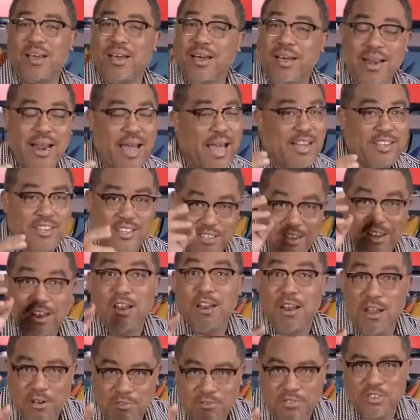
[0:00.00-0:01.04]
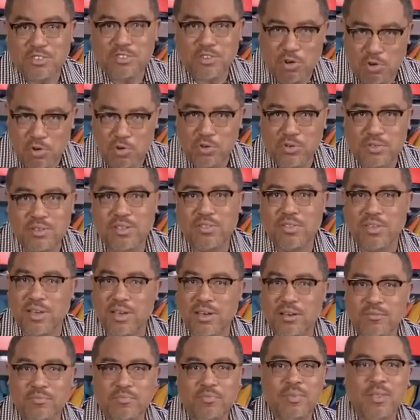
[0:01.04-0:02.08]
And I just loved to go to
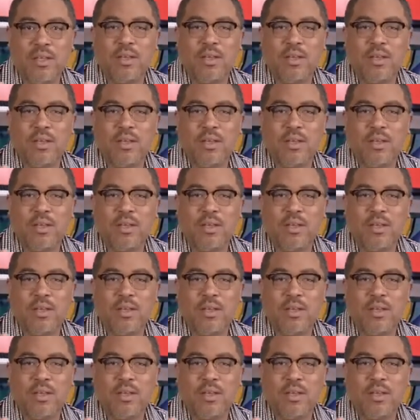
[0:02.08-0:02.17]
there